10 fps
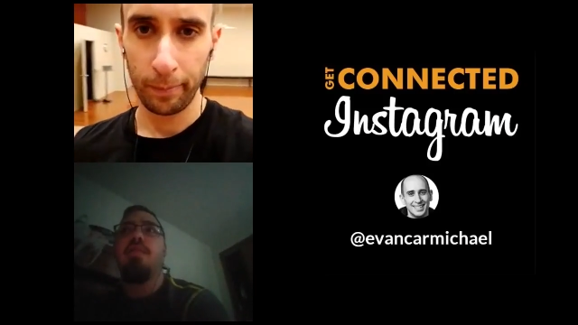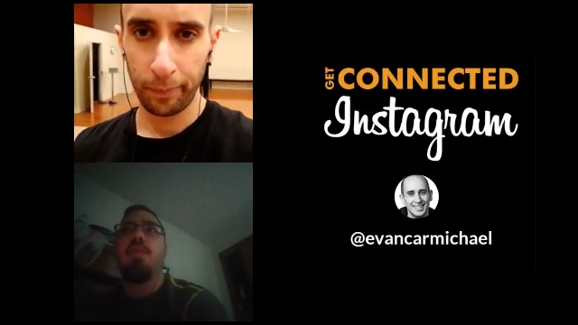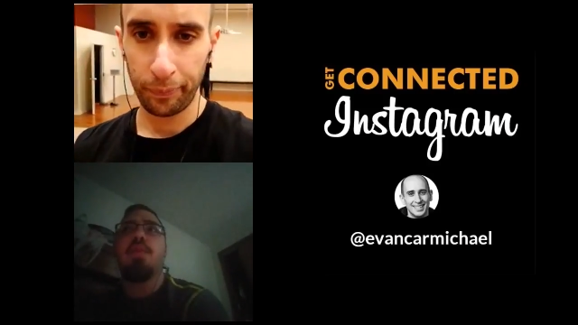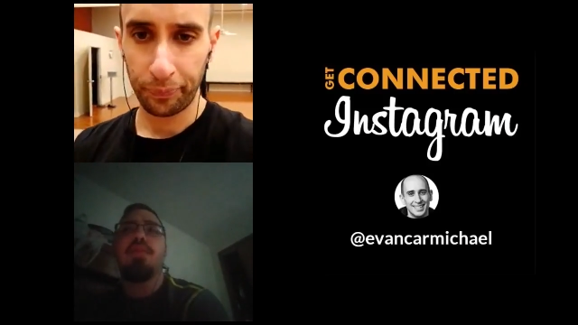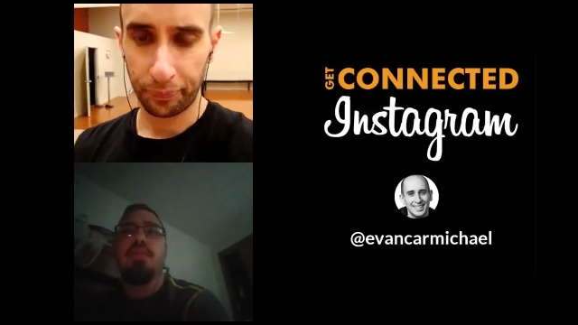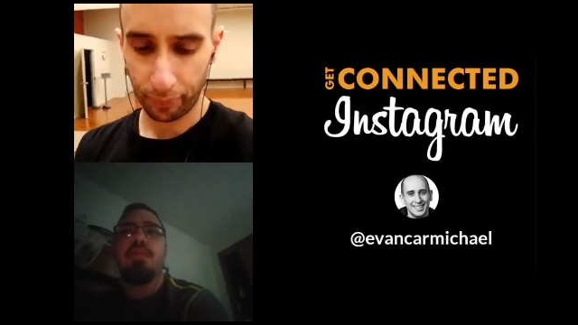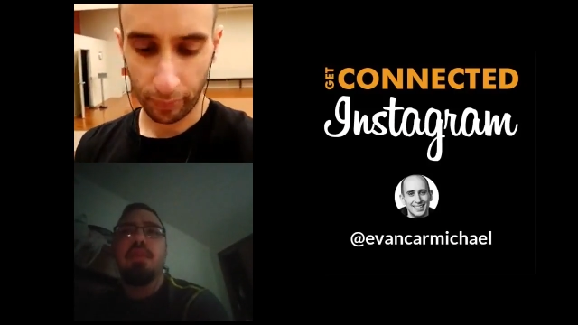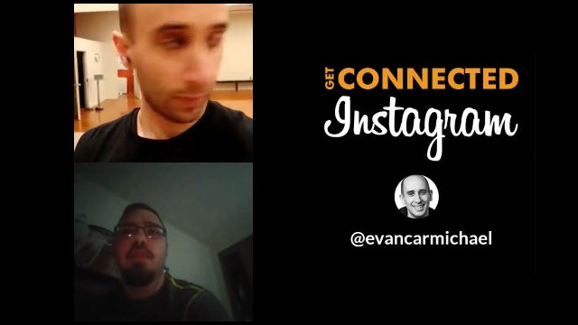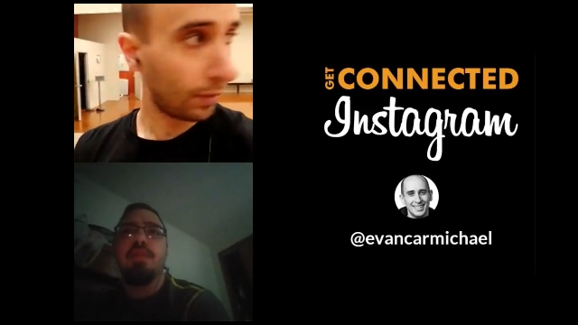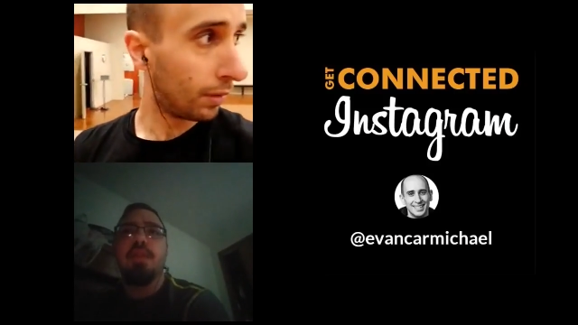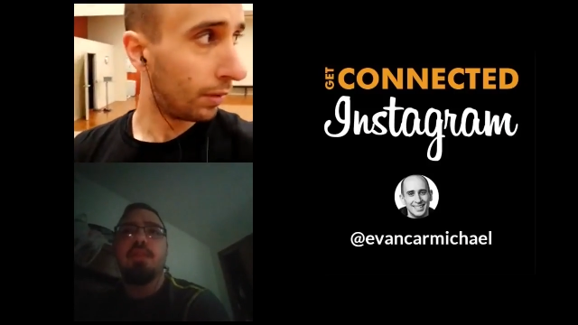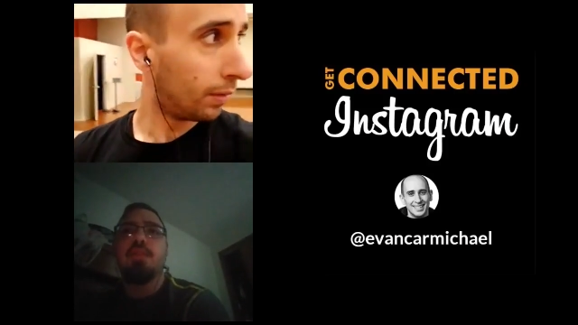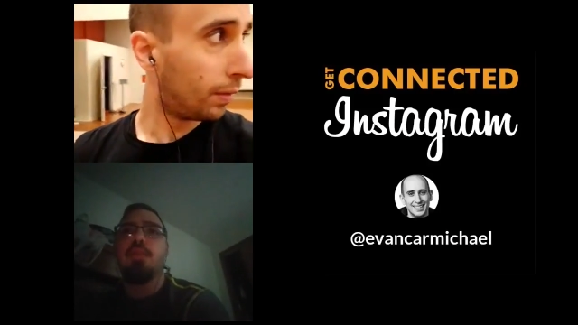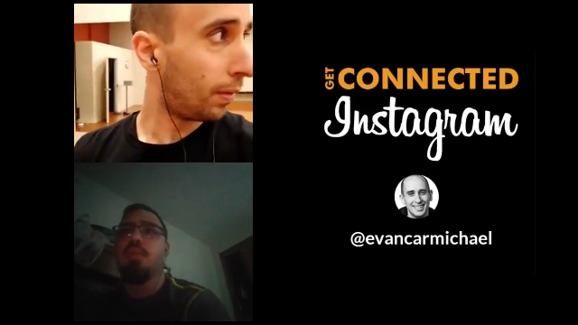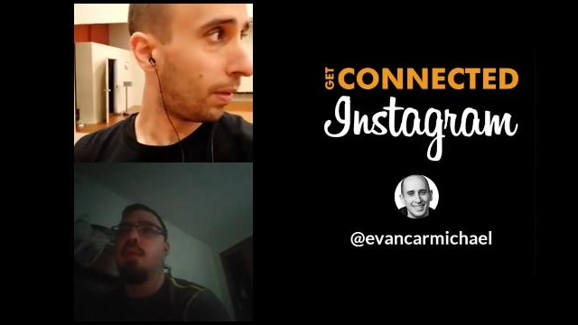Speaker 1: force yourself
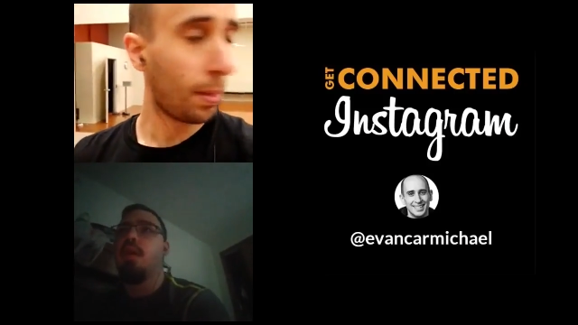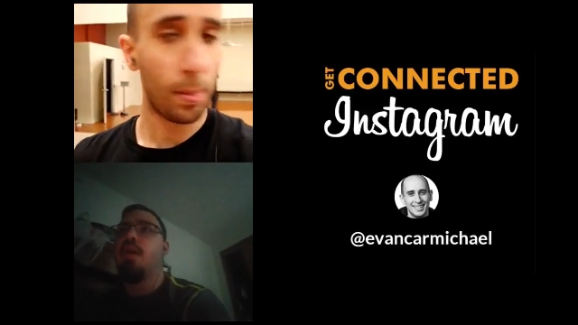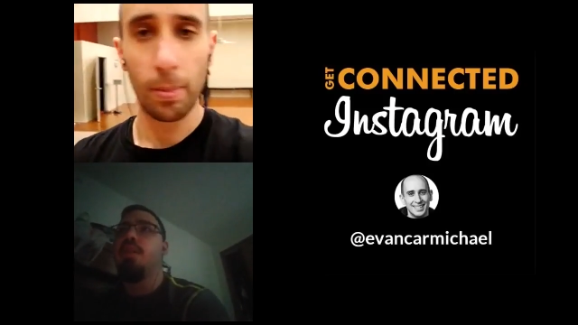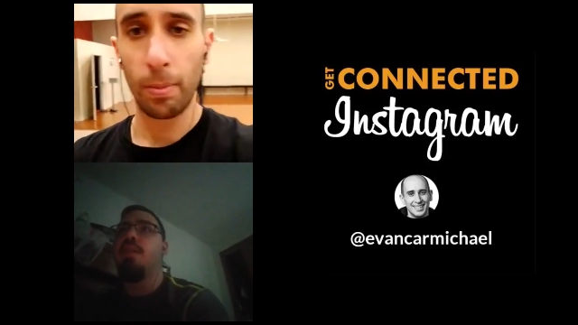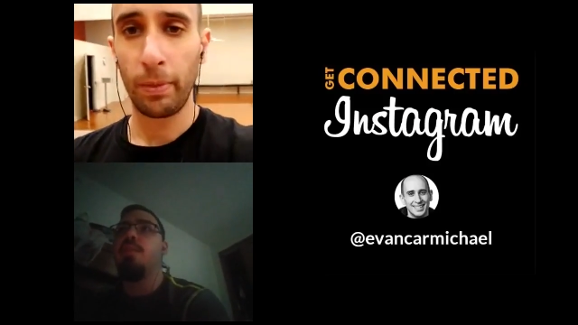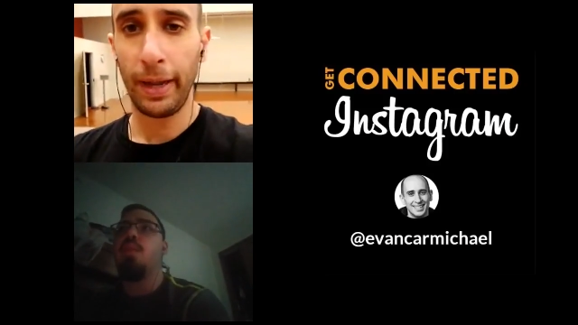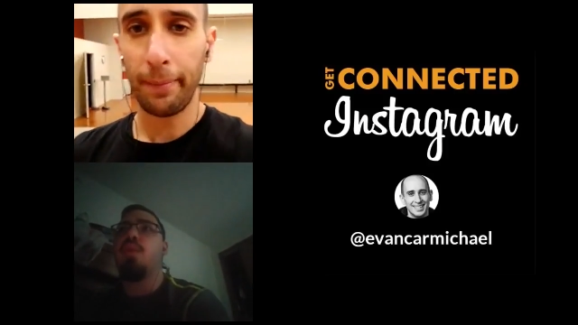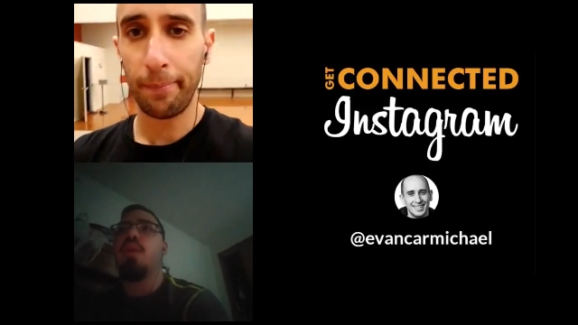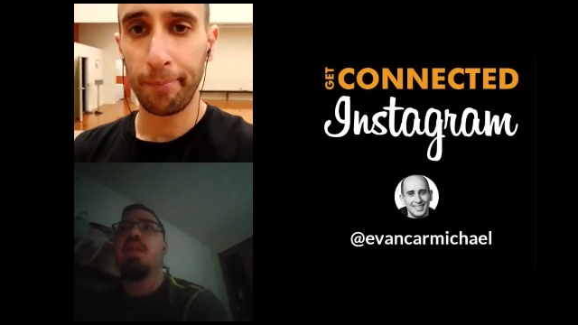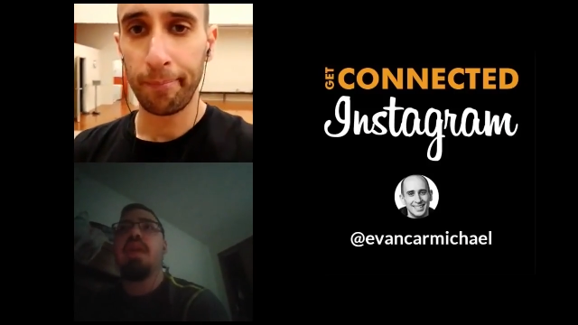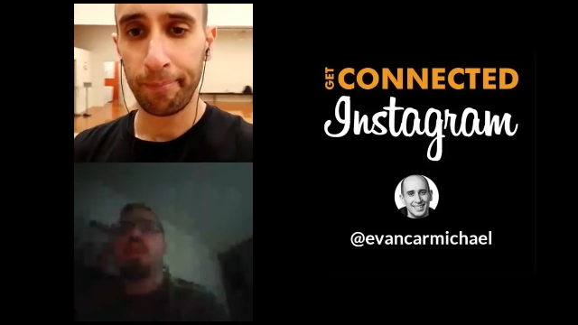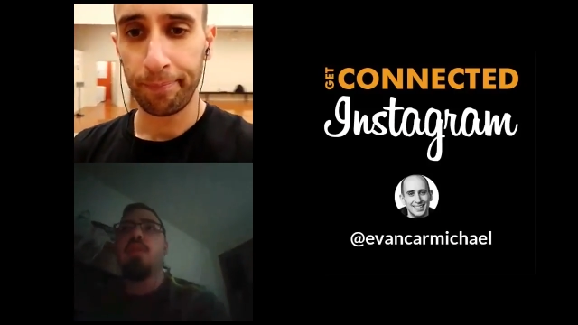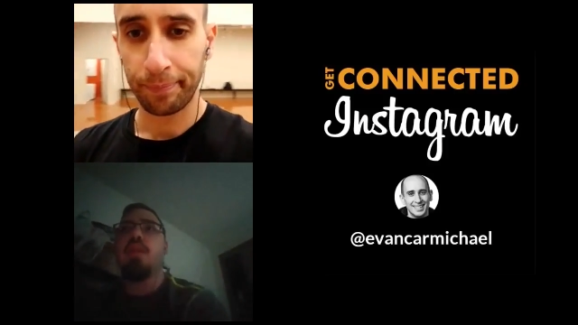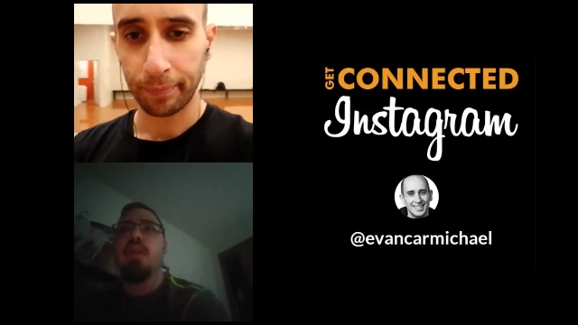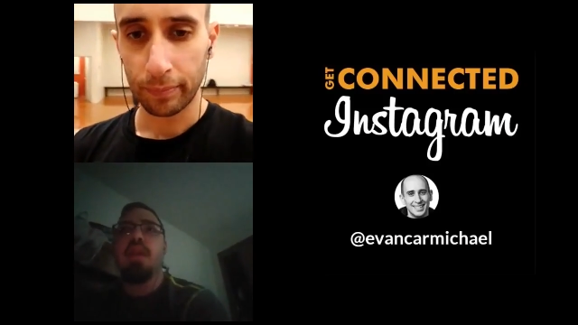into, the more yeah. like
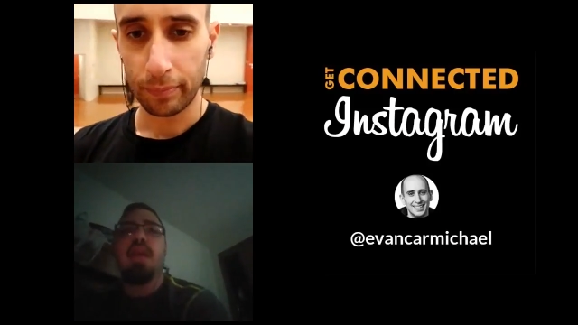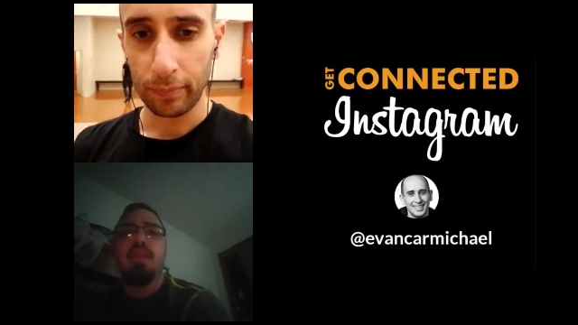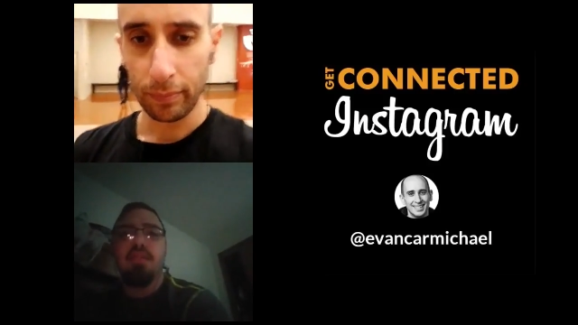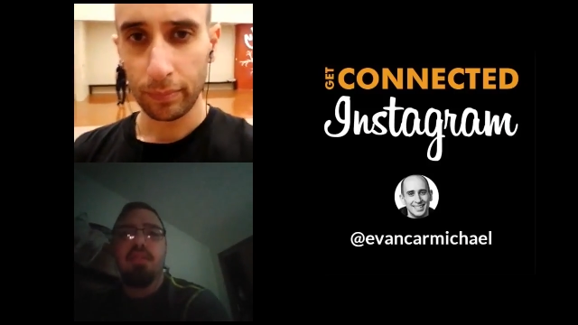you can kind of